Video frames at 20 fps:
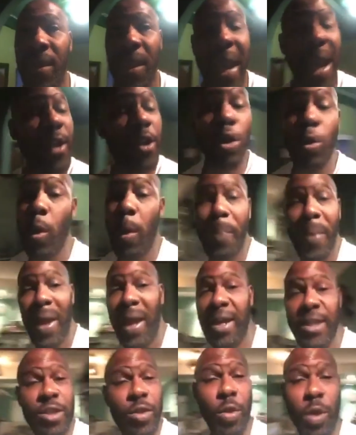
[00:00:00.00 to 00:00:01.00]
I don't know what
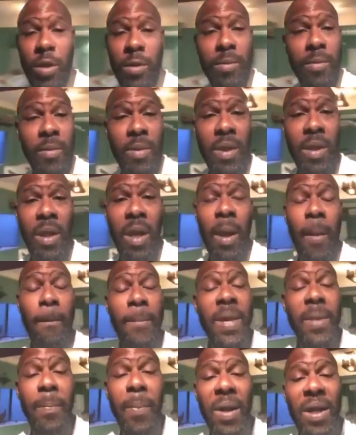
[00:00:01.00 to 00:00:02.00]
planet you're on.
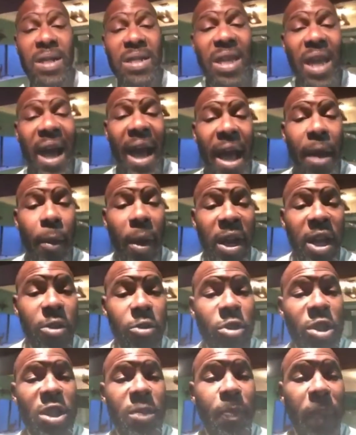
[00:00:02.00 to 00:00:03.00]
People just get Iowa he
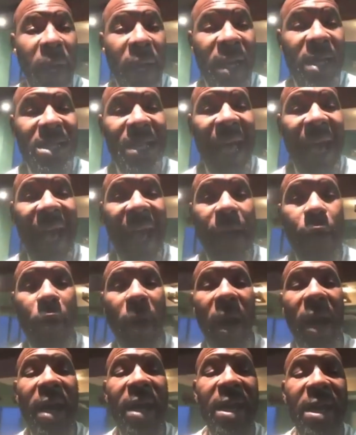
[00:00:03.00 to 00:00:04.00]
respect because
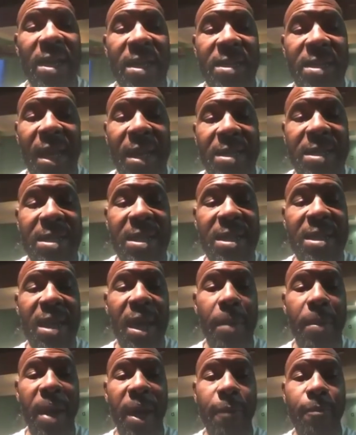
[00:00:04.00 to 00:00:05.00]
Iowa is a
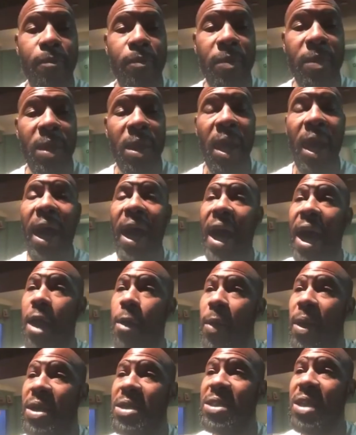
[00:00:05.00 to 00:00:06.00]
senior man.
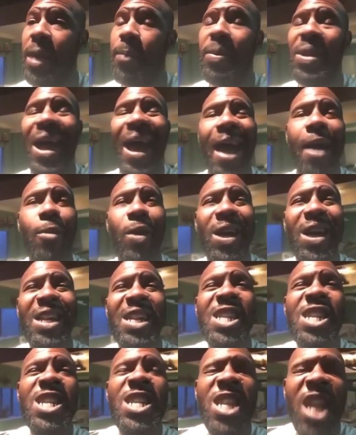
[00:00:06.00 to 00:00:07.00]
Iowa is that. But Iowa
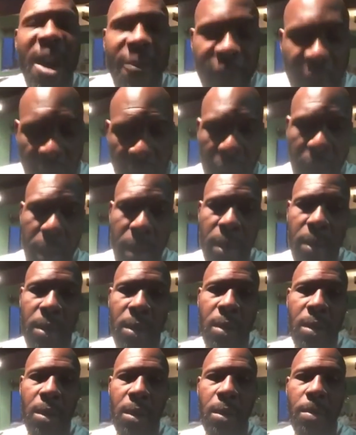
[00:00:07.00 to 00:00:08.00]
could never
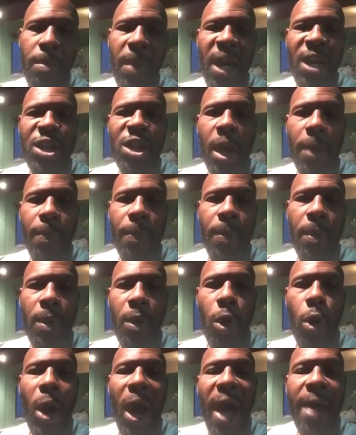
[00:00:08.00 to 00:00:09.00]
mash
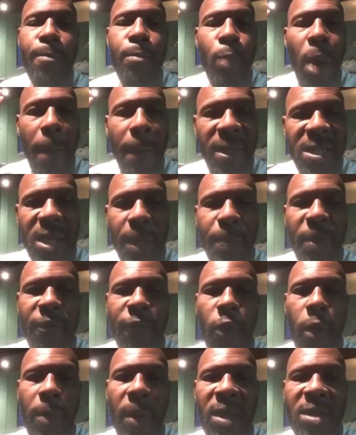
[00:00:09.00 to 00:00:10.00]
up or have a better
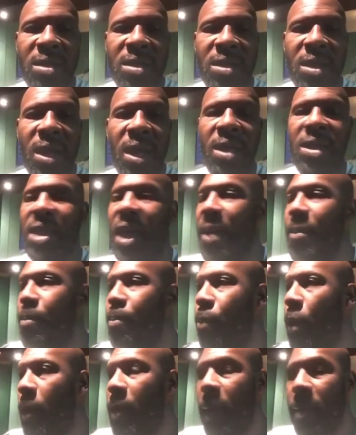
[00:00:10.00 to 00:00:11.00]
performance than
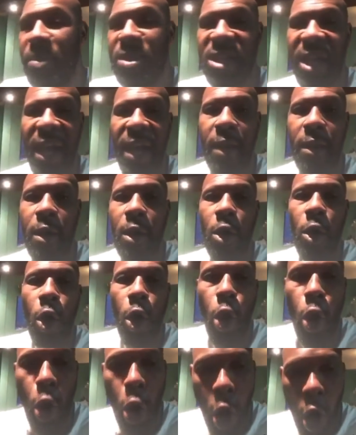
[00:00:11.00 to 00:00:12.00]
Problem Child
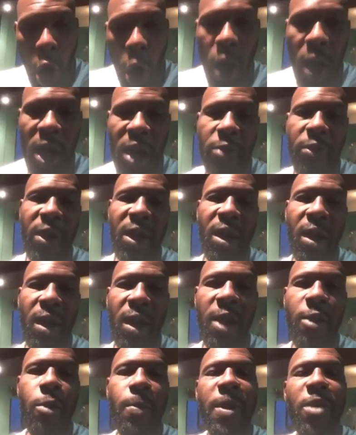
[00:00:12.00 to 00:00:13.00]
or Lyrical.
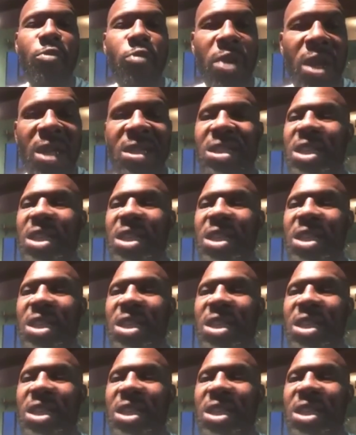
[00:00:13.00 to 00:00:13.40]
Let me be real.